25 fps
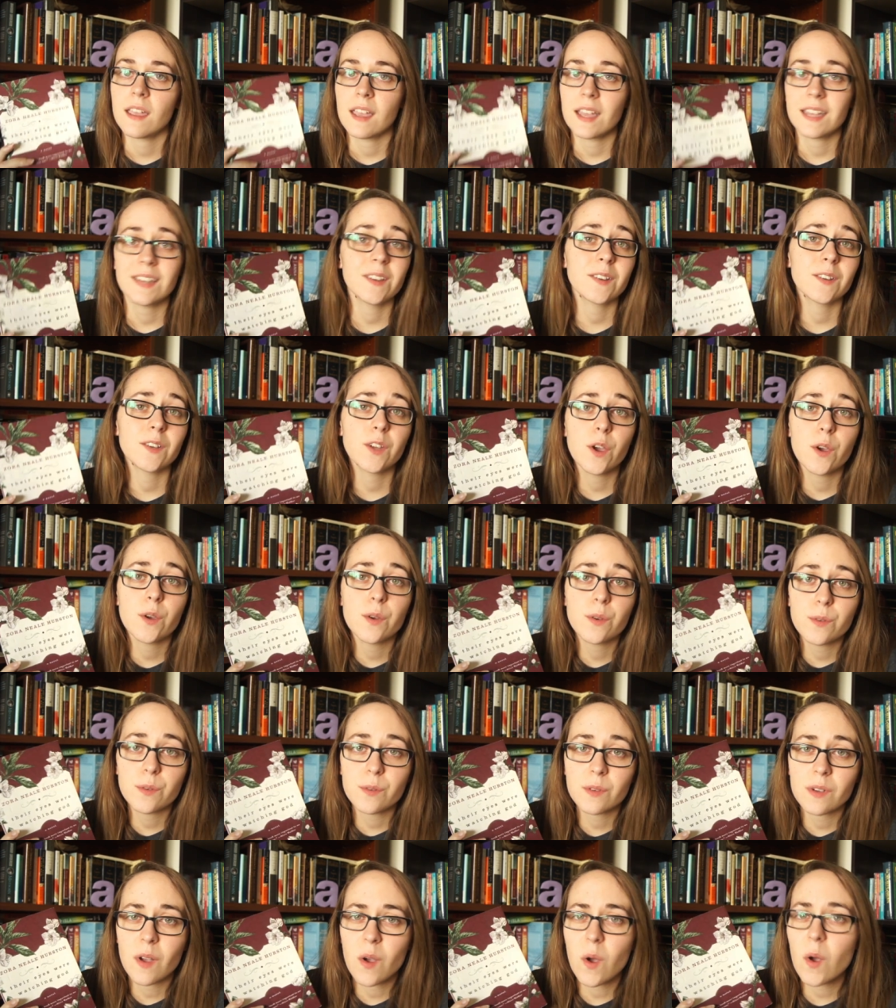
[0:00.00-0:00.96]
I don't
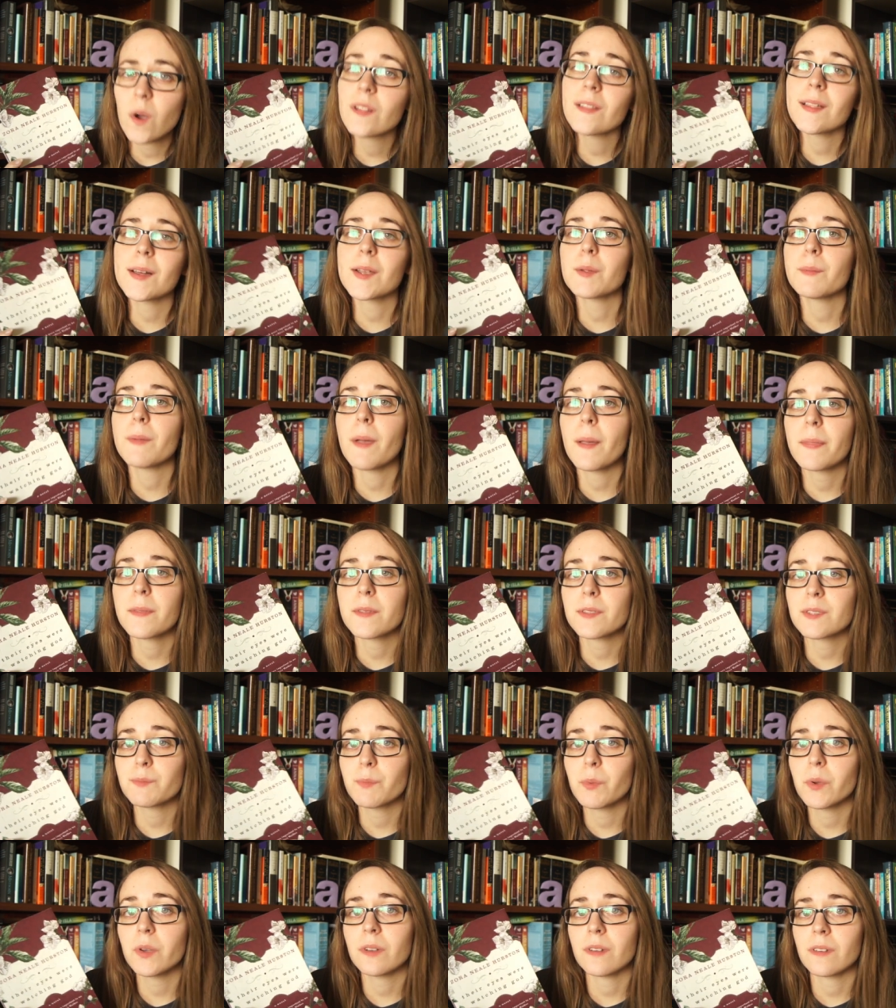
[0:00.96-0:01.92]
know a whole lot about
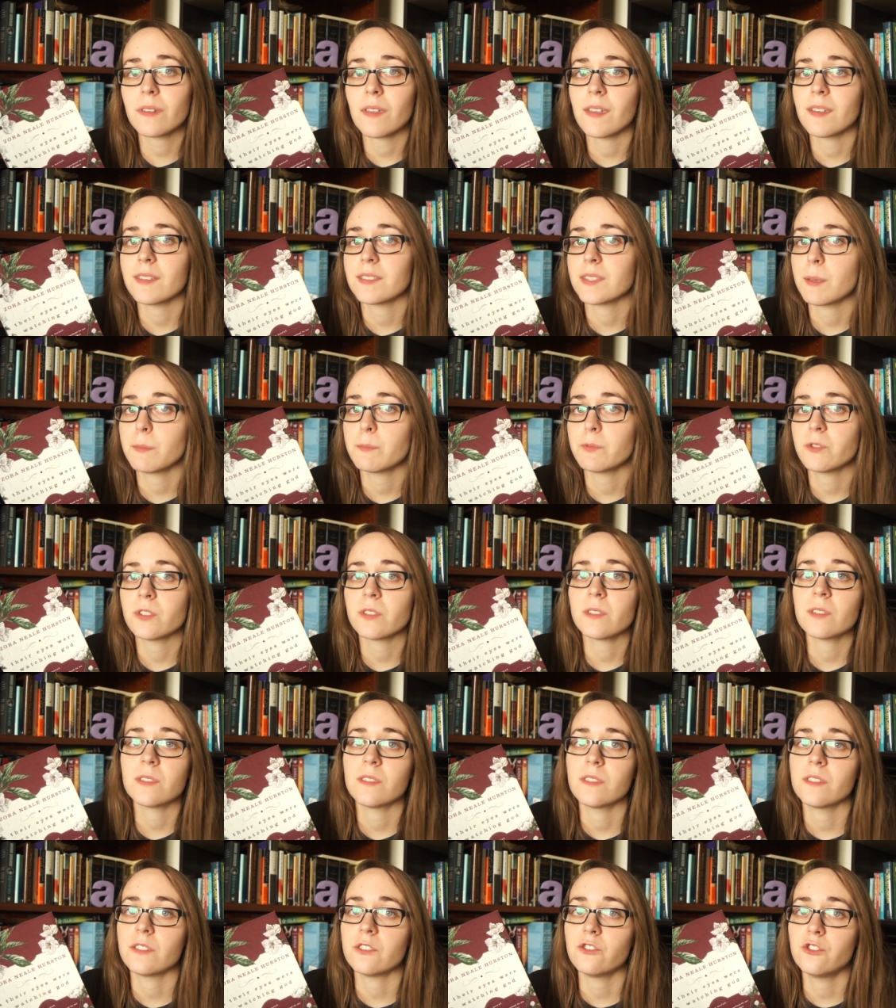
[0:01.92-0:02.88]
this book except
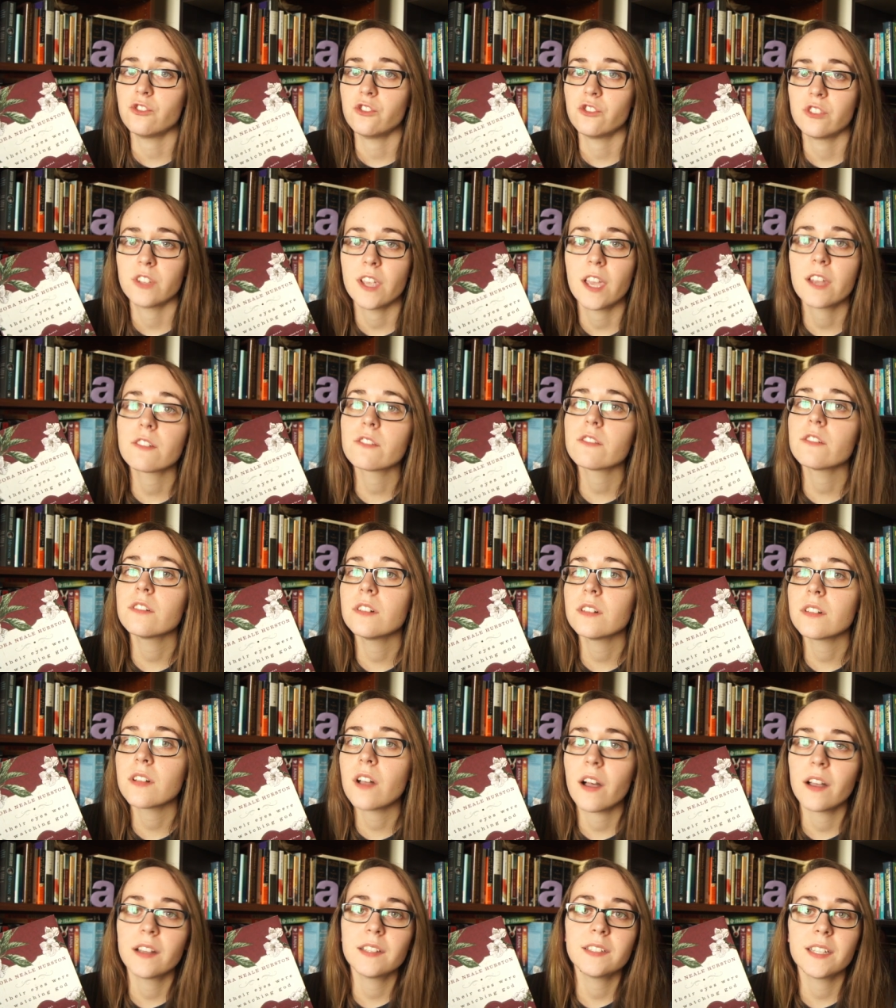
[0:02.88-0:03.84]
just the general
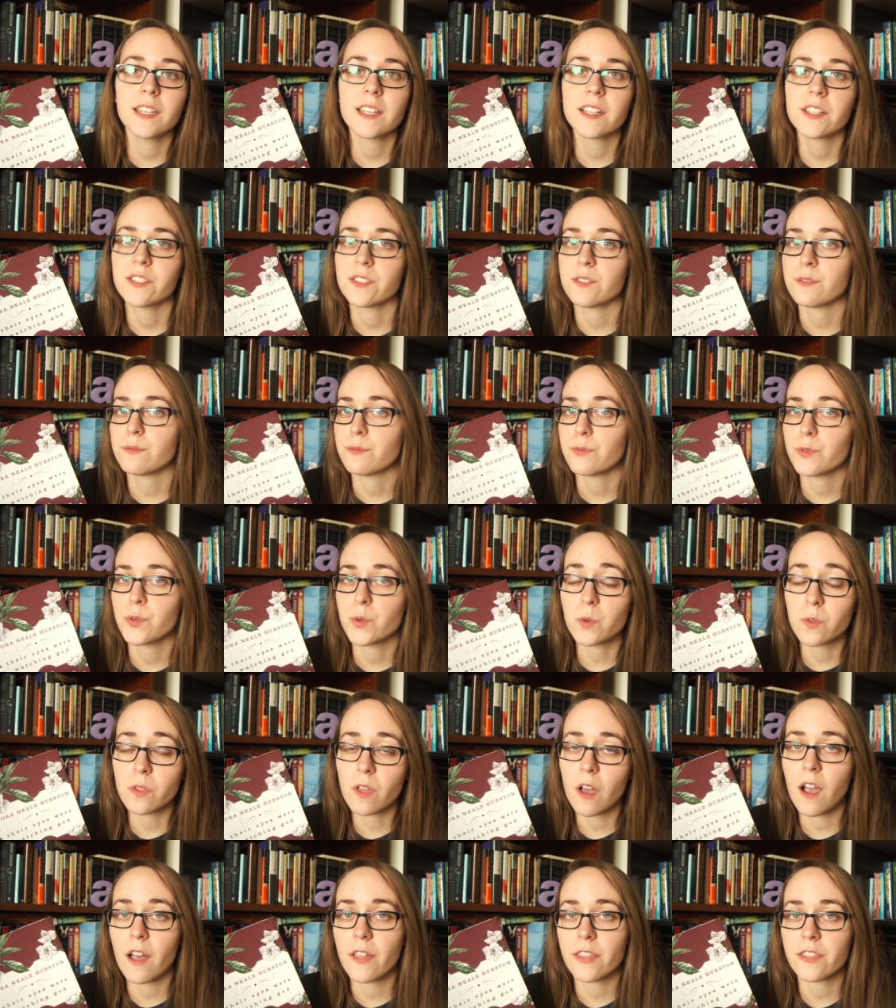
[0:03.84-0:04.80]
context of who
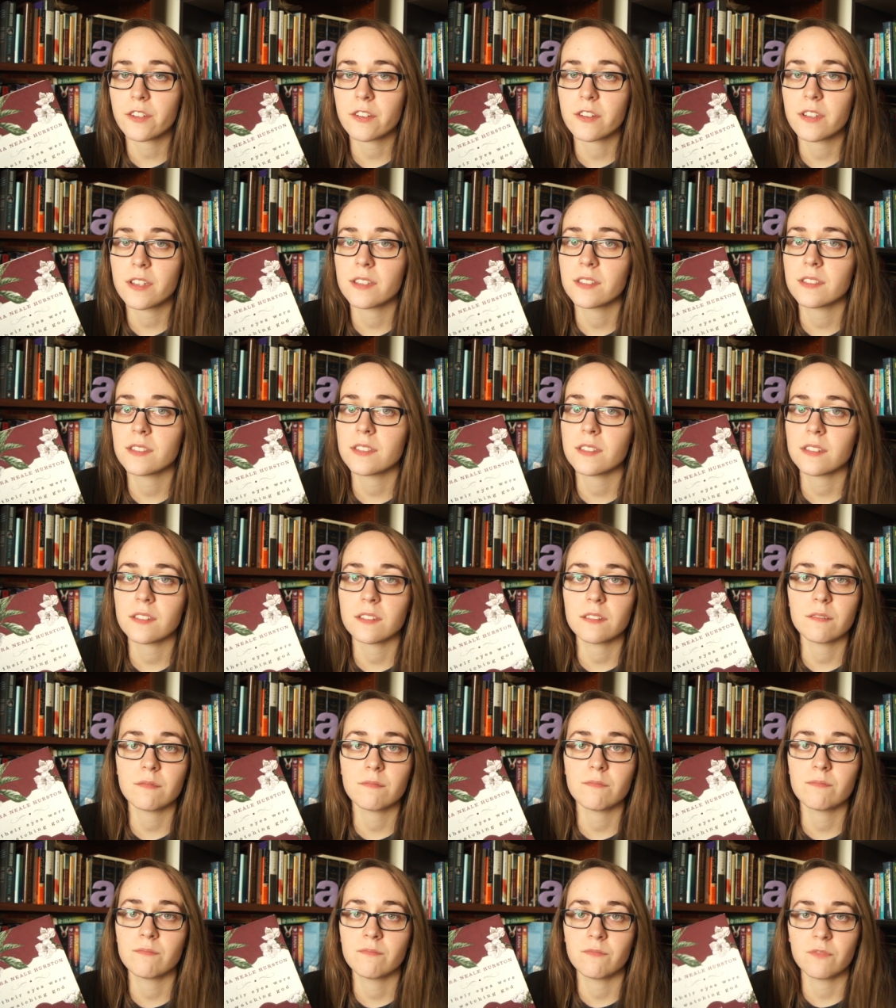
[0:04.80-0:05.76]
the author is and
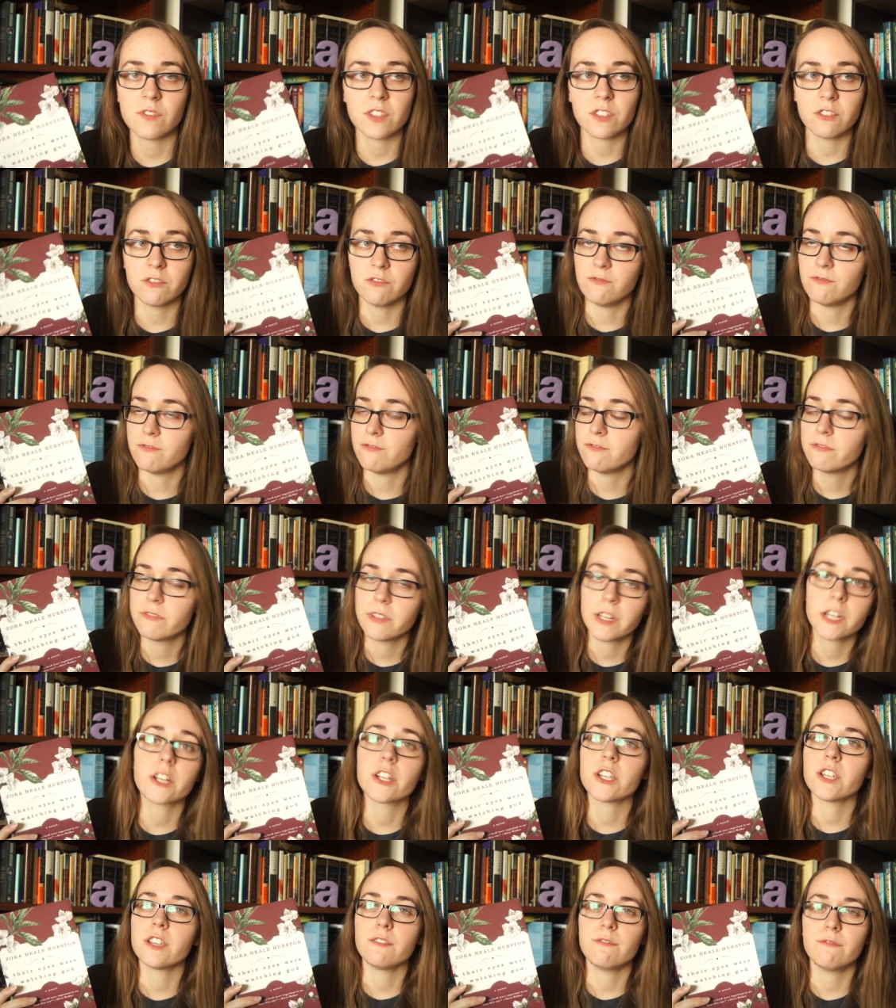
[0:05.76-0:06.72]
the
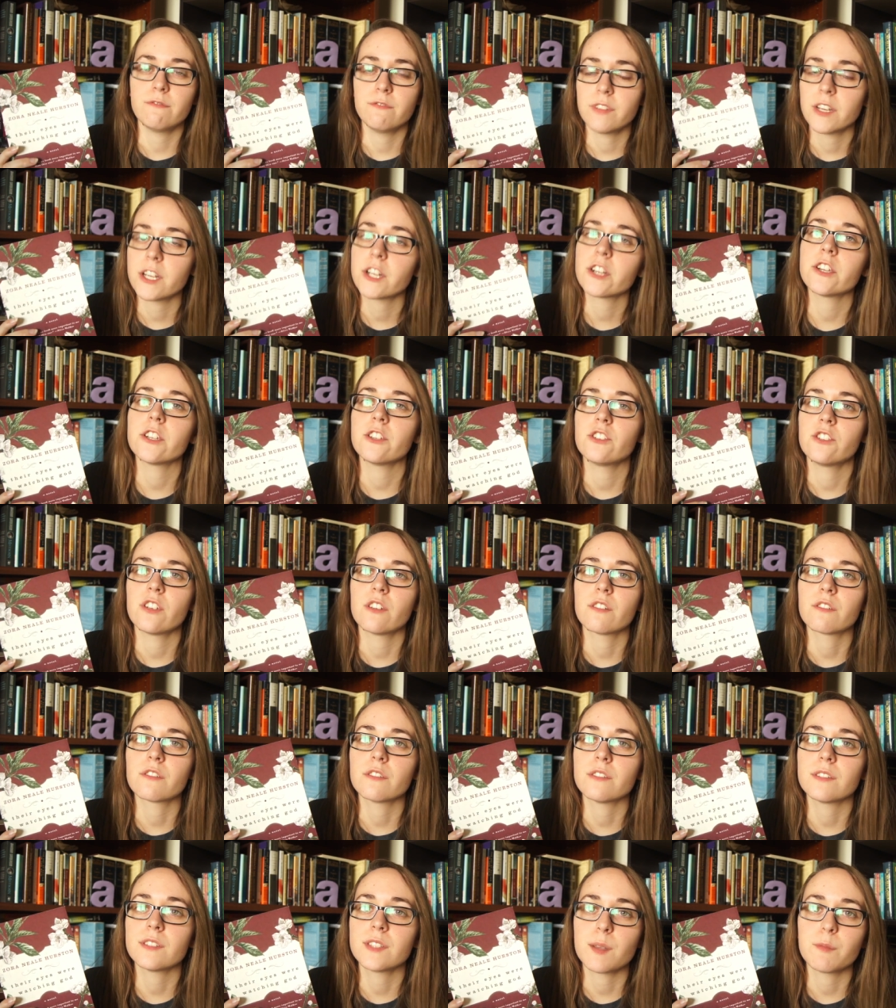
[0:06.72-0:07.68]
very, very
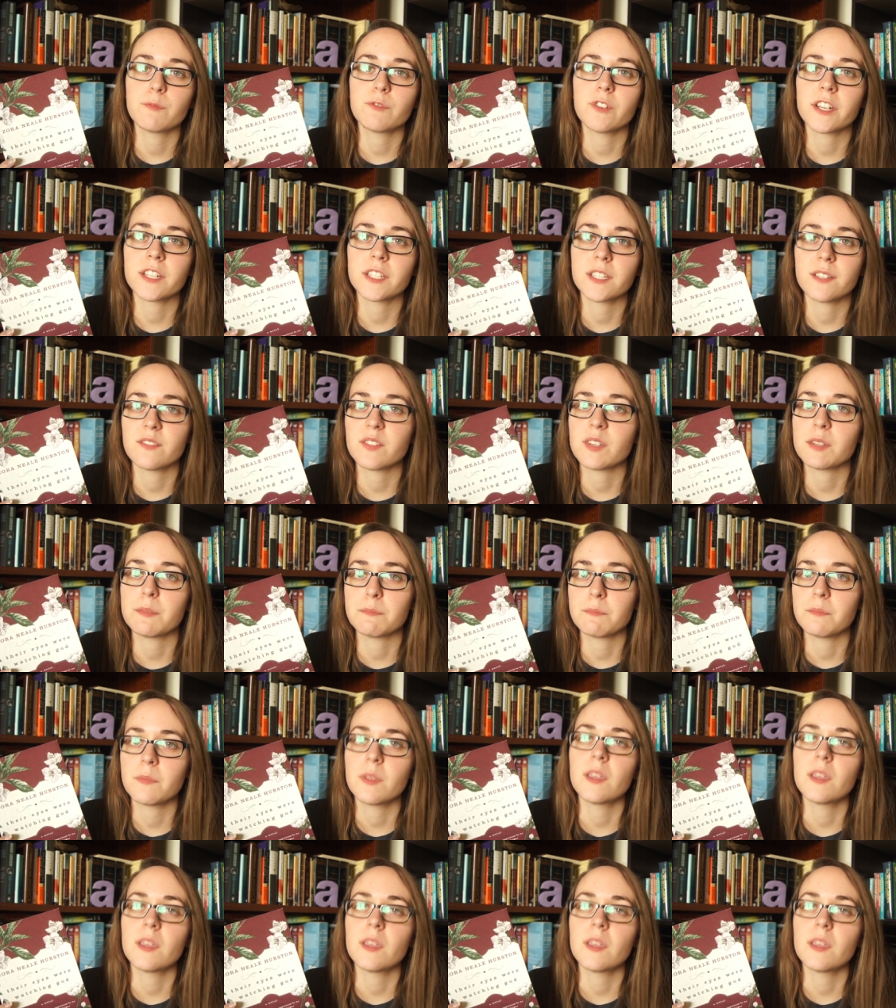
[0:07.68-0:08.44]
general subject of it